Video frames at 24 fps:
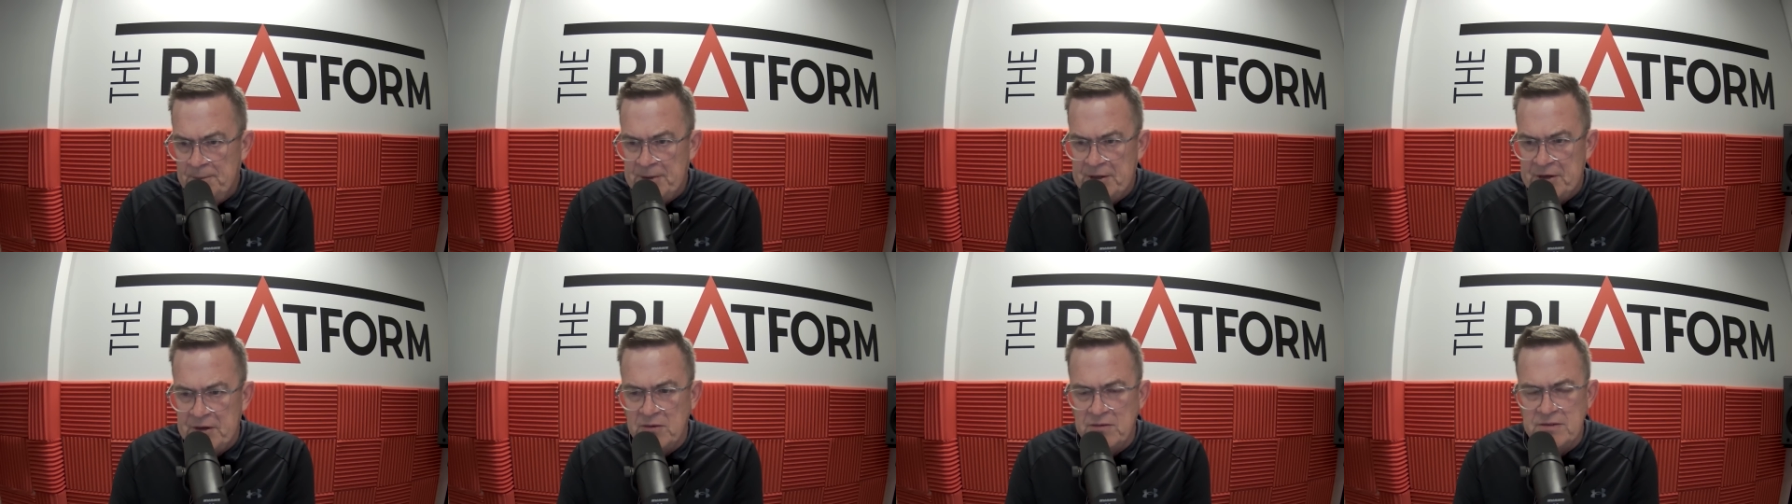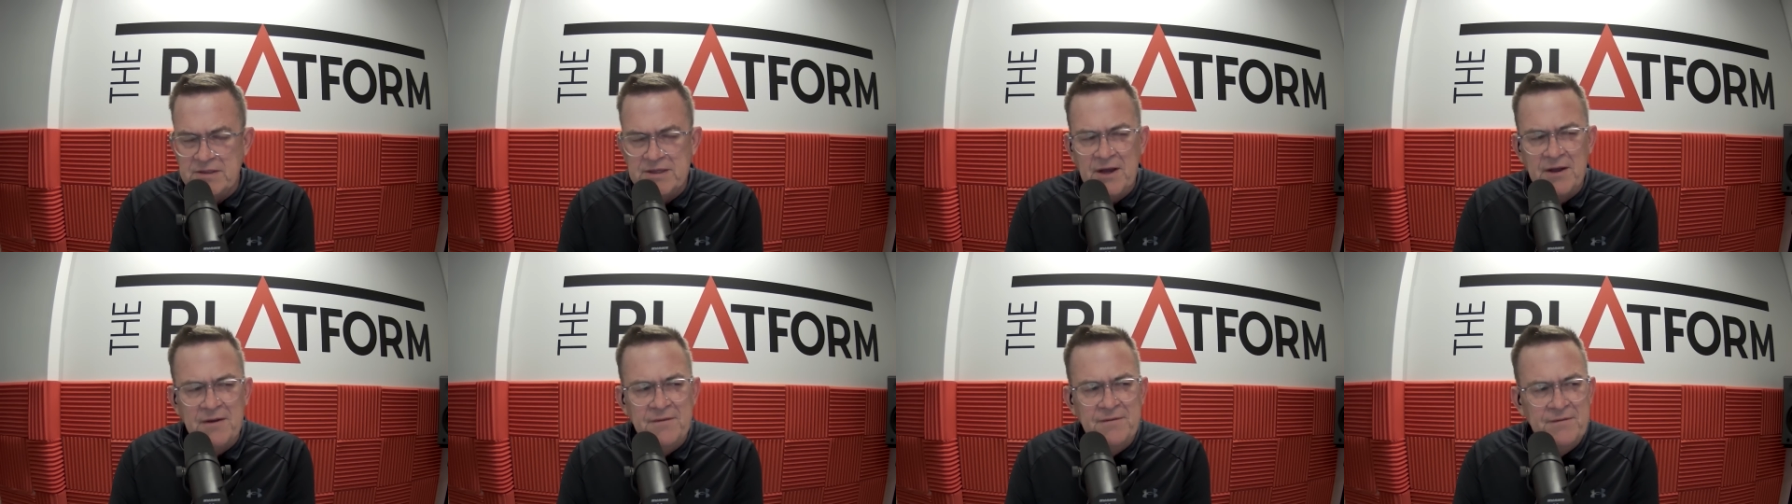But
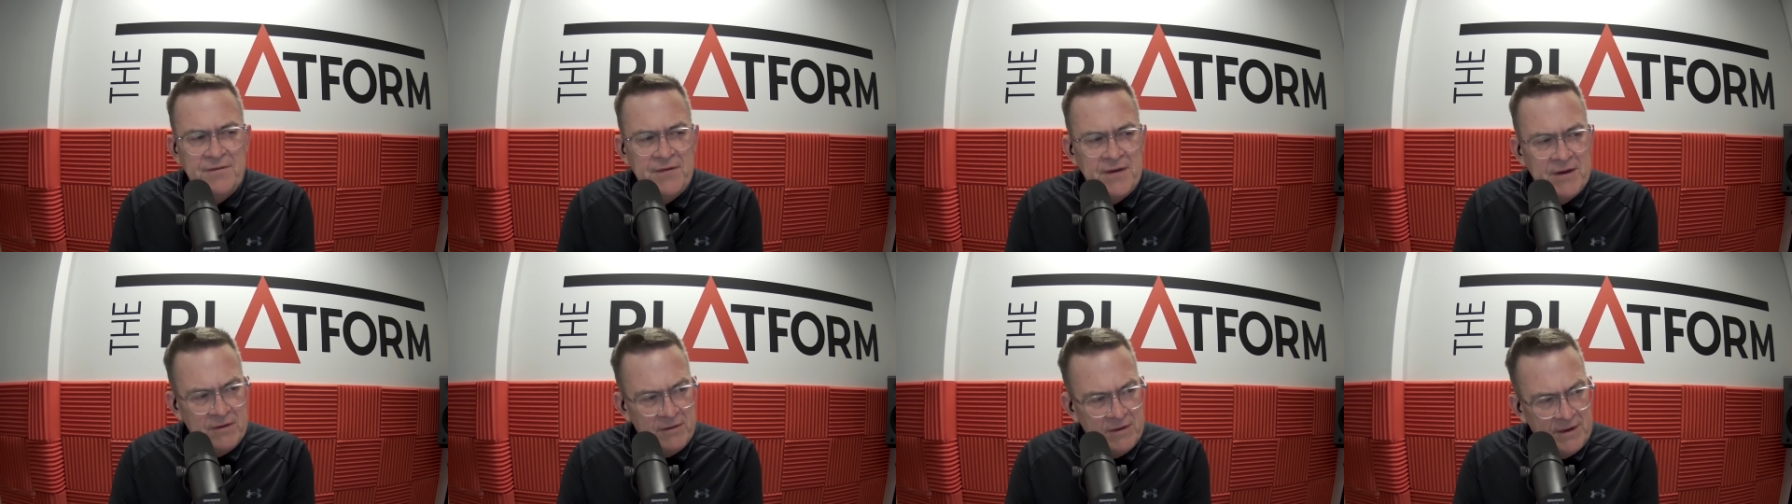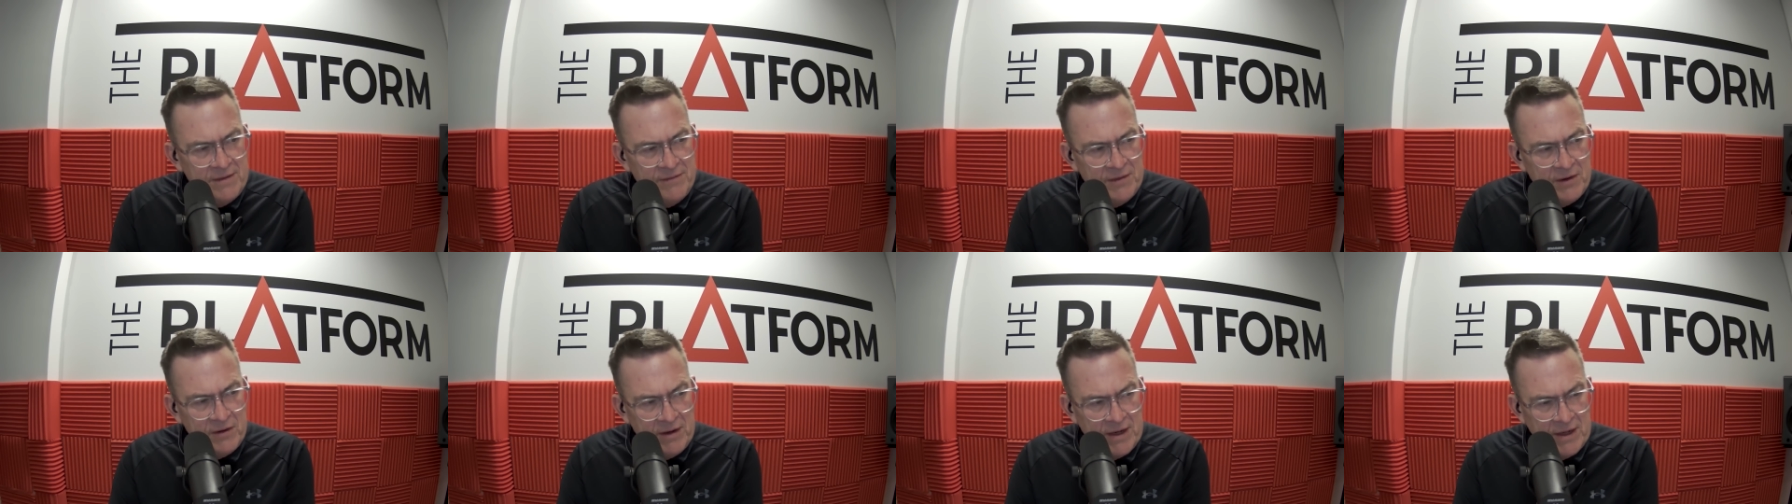also, very,
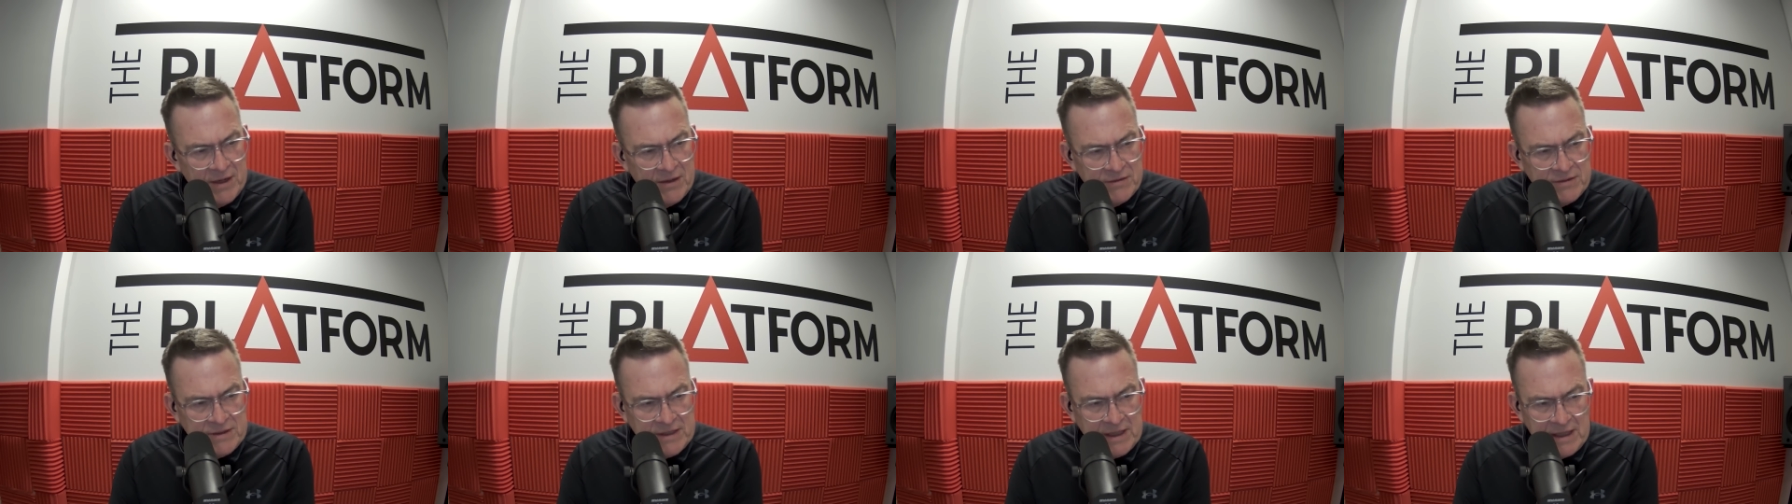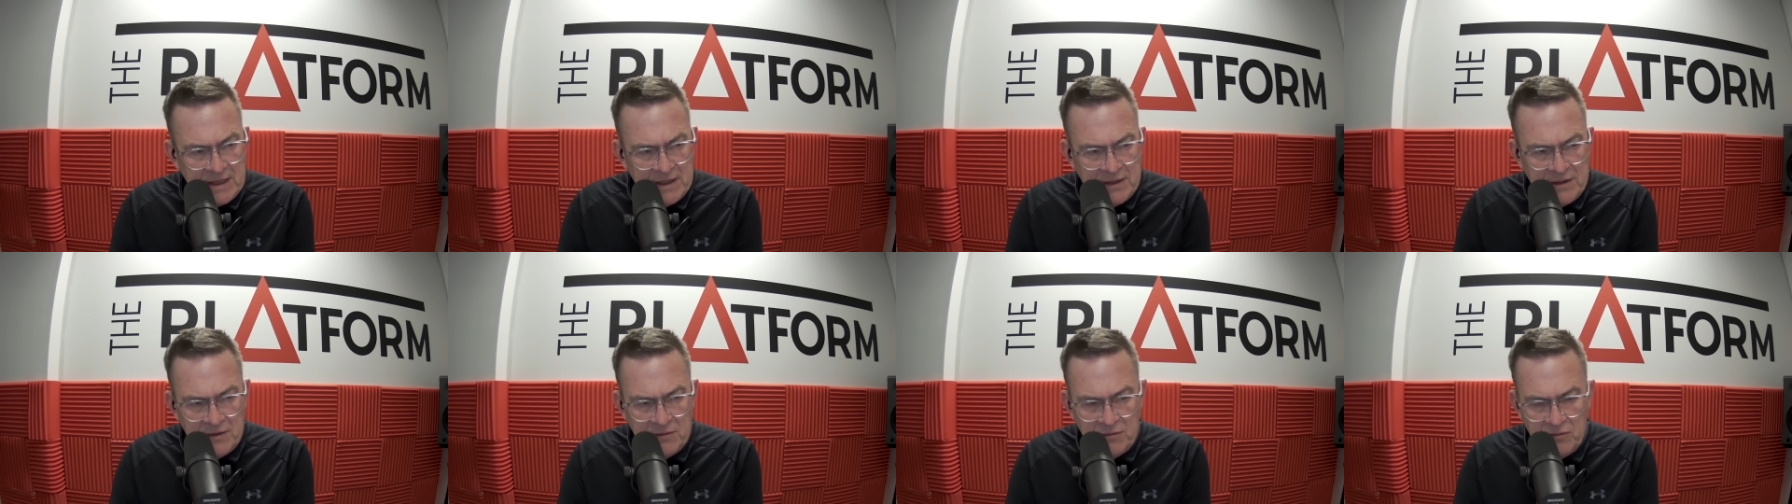very interesting
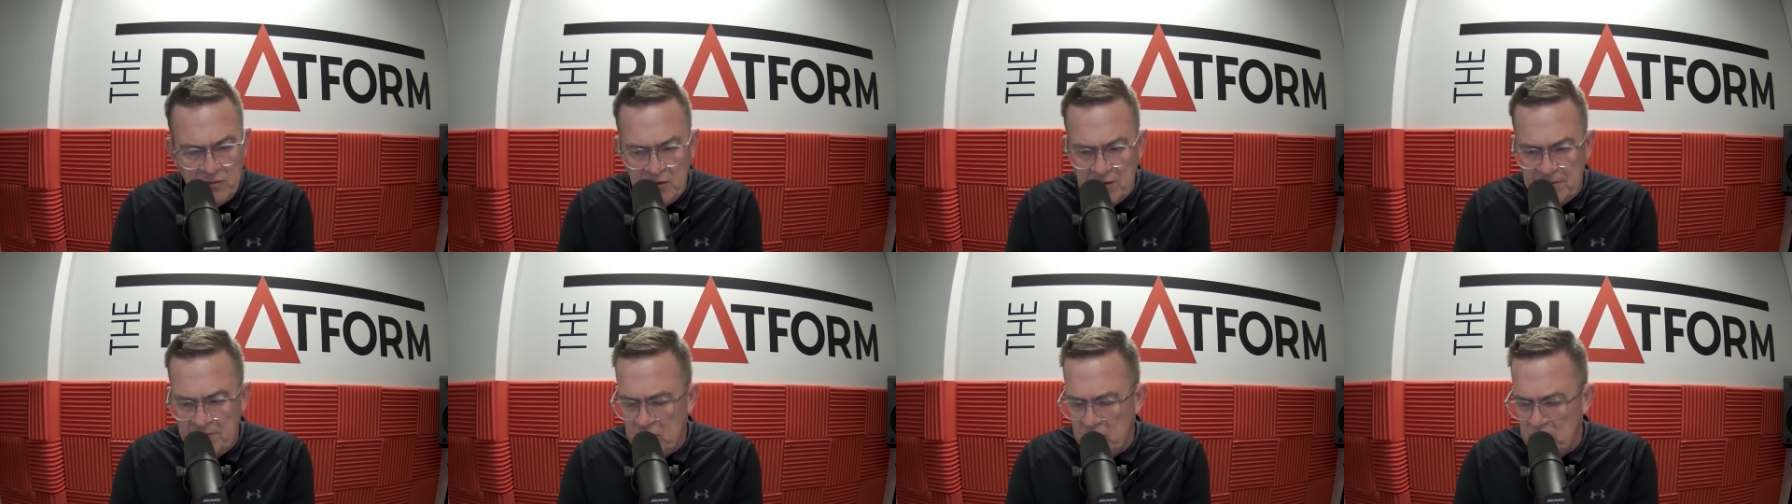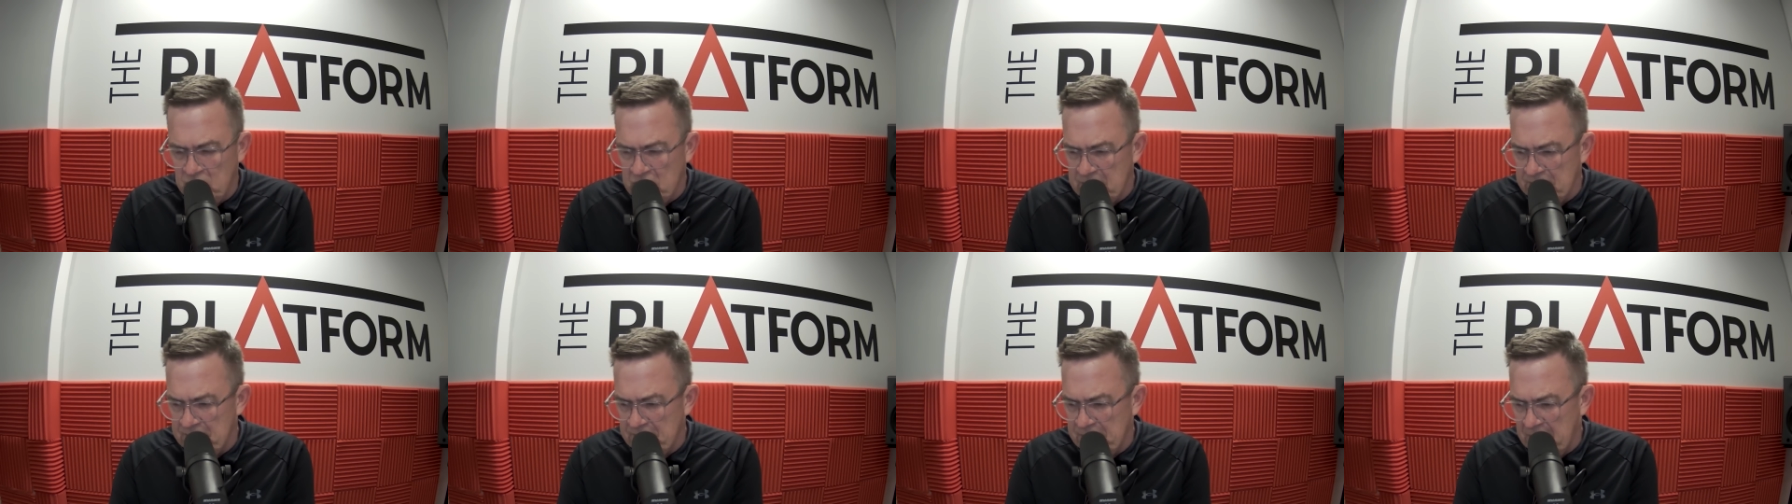in the Roy
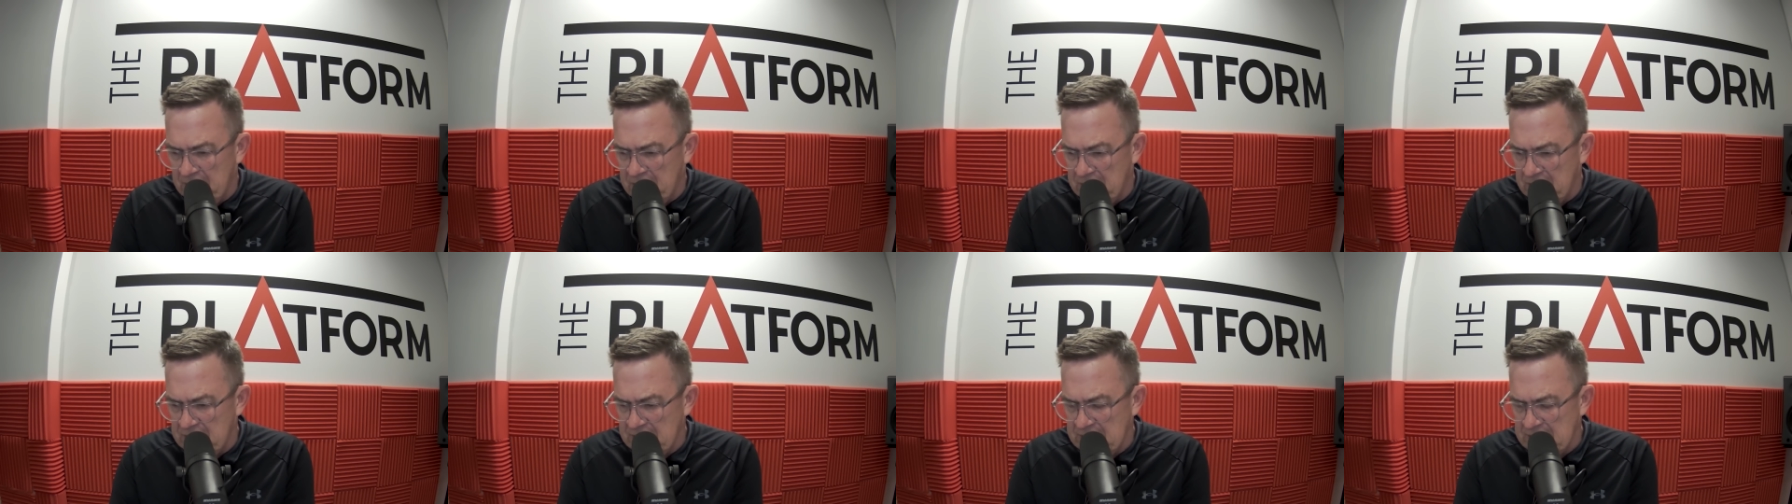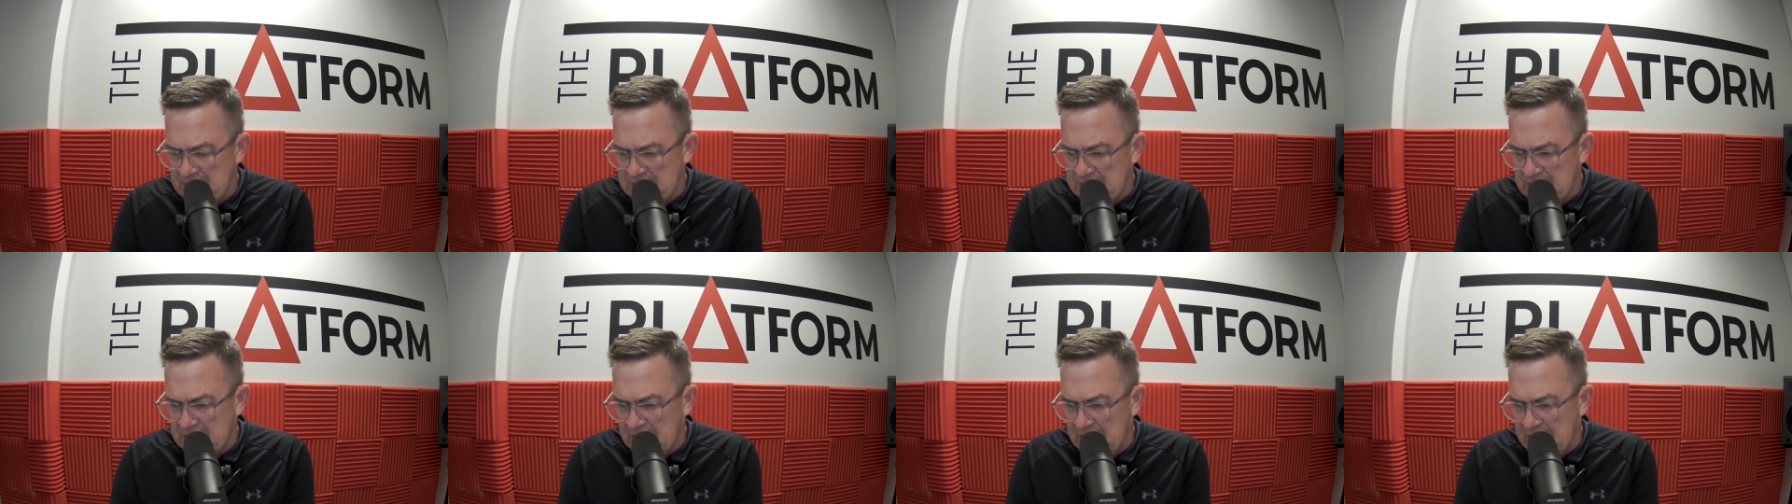Morgan poll
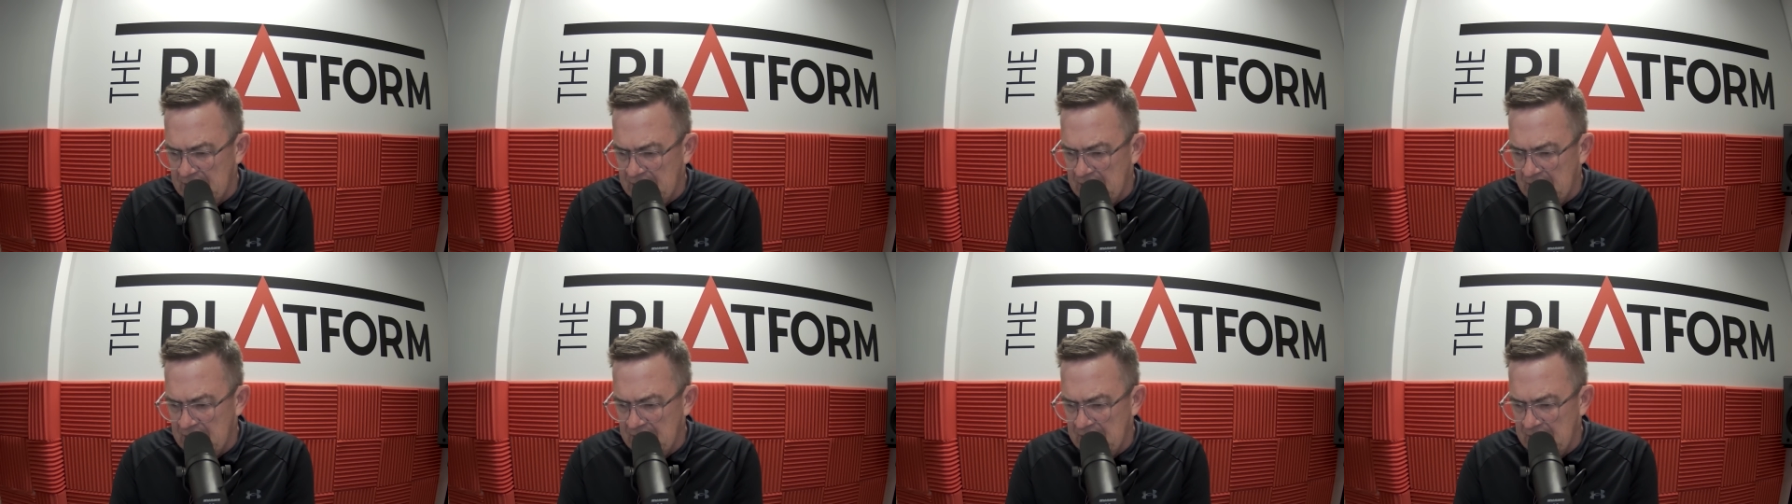yesterday,